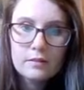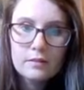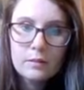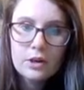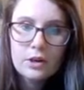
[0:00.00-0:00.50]

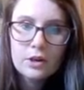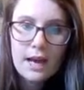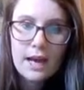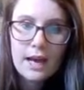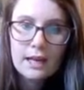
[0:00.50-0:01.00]
when you're
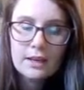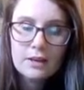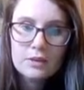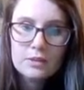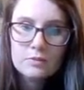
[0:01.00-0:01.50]
adding
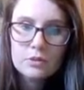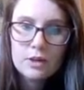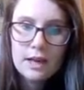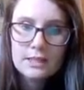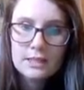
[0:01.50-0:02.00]
or
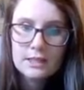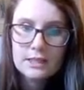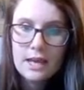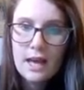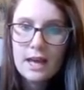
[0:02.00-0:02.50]
subtracting a
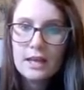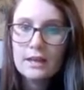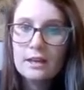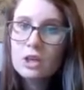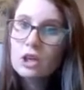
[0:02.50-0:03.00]

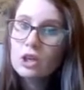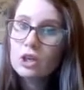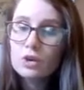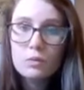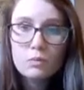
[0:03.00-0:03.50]
10,
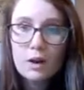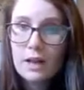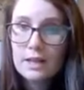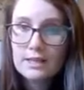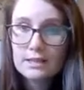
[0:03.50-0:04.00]
your
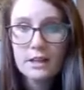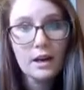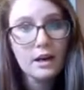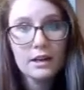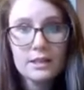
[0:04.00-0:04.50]
ones
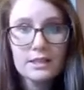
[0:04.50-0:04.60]
are going to